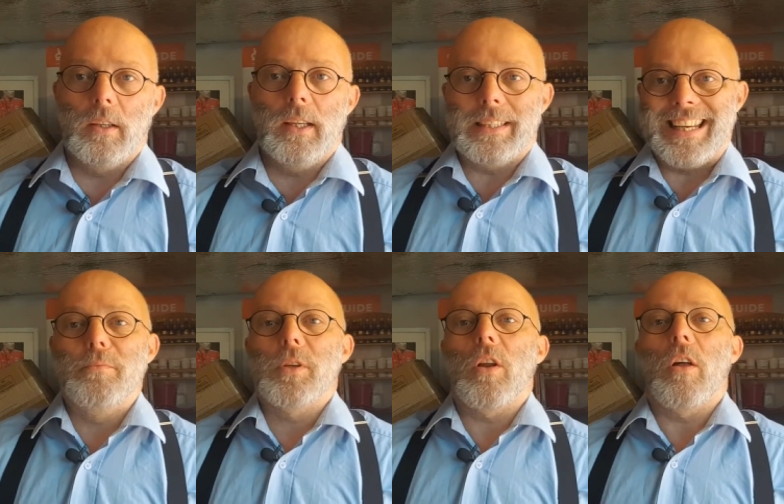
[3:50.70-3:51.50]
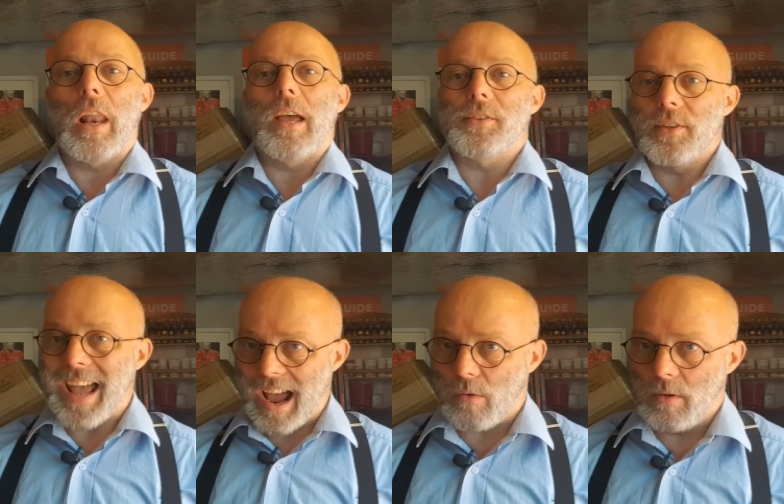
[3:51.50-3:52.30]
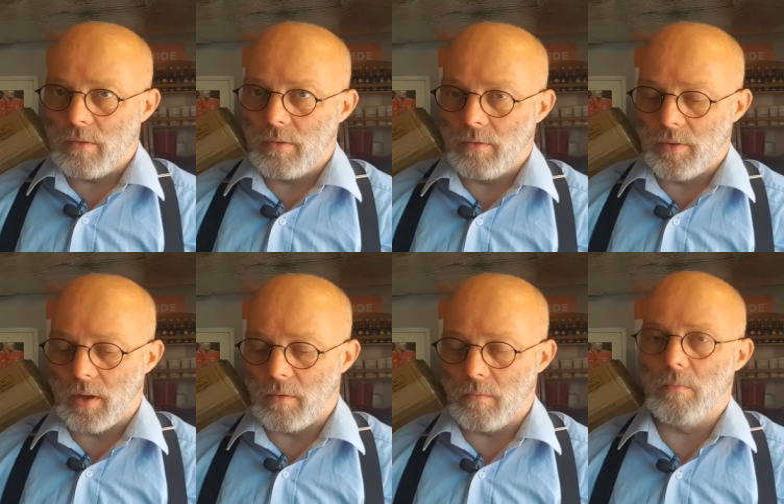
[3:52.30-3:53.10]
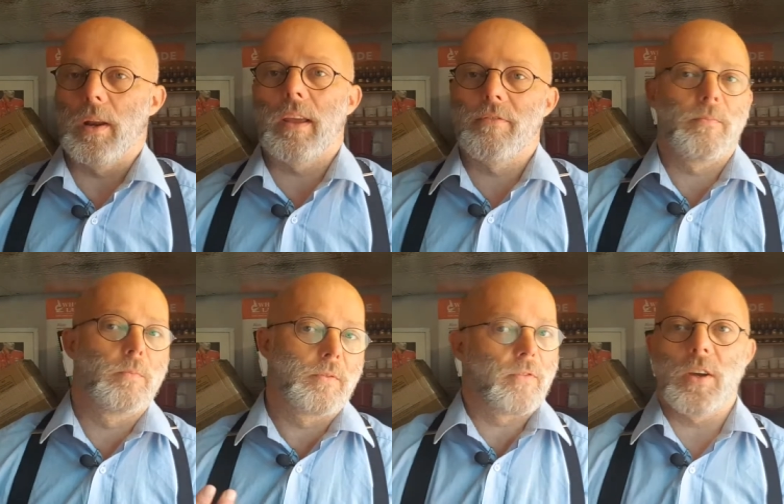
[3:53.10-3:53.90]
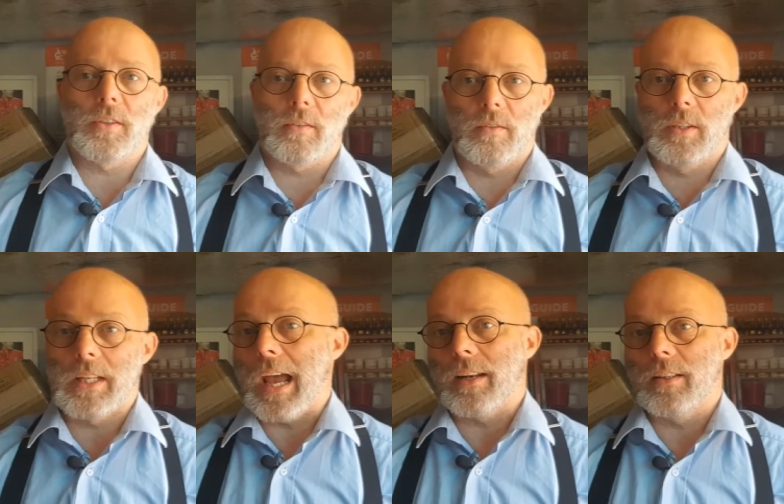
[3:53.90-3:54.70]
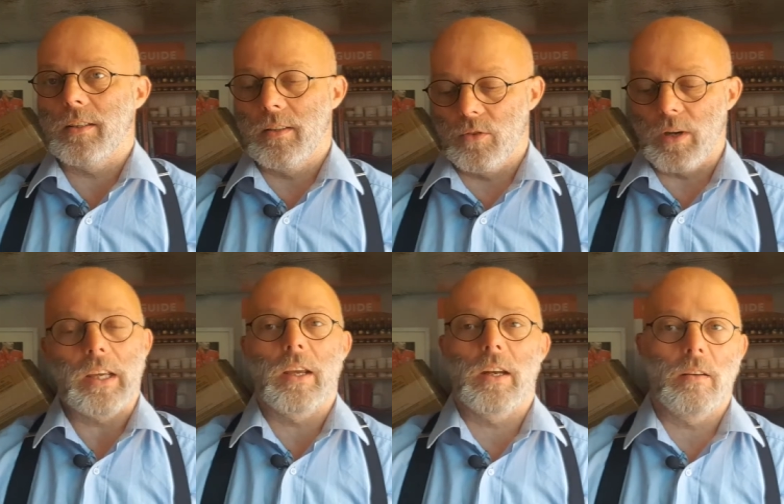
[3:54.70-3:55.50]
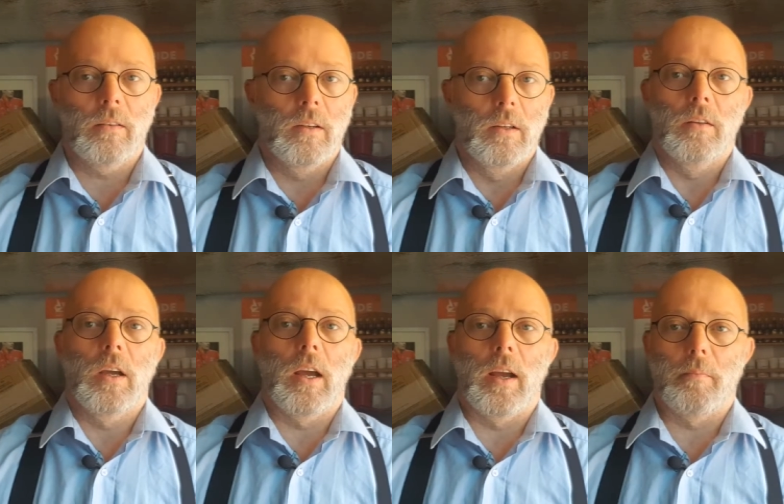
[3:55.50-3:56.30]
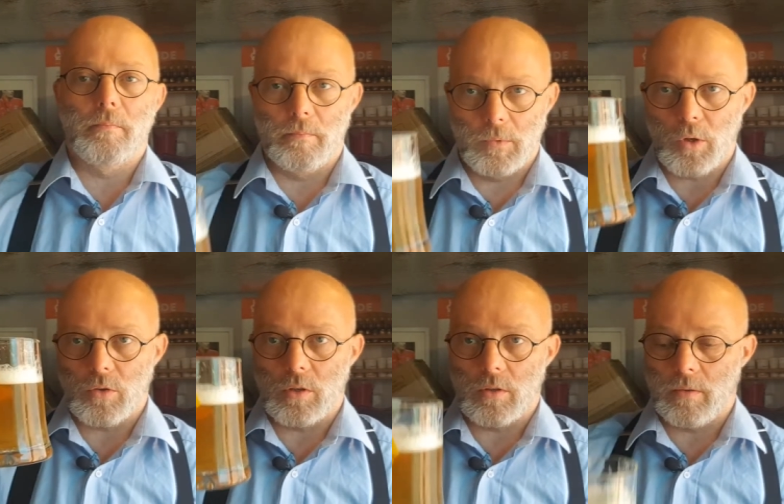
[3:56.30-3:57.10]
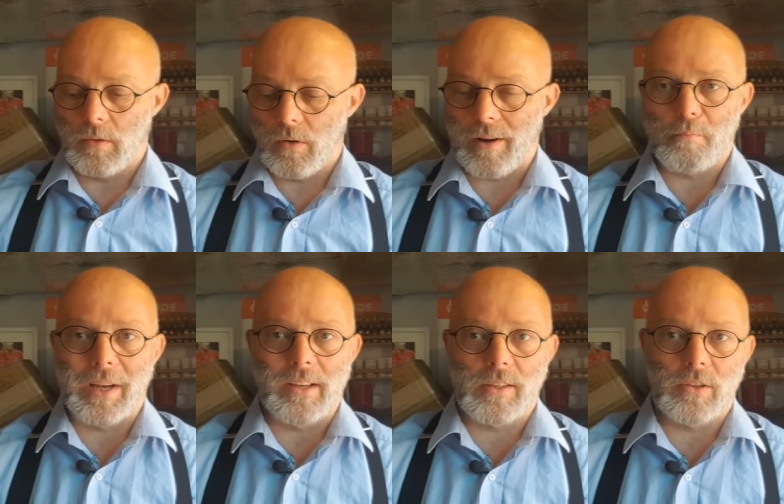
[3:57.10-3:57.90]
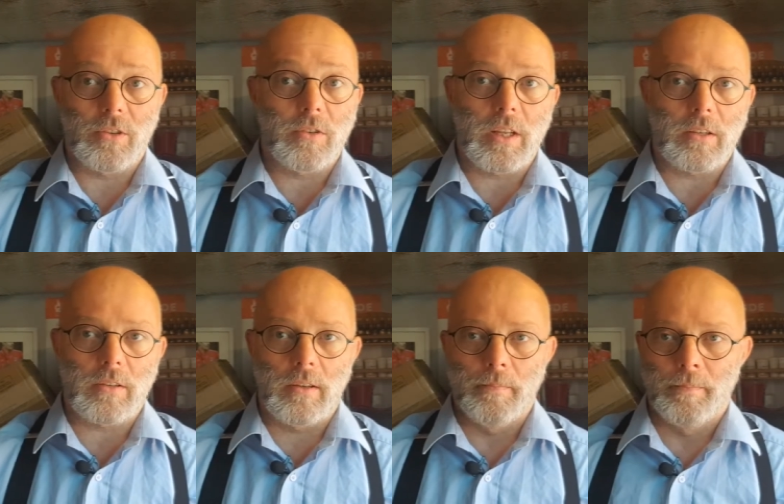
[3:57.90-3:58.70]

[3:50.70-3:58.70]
It seems a lot less now than when I first started drinking, um, such as craft beers, such as this.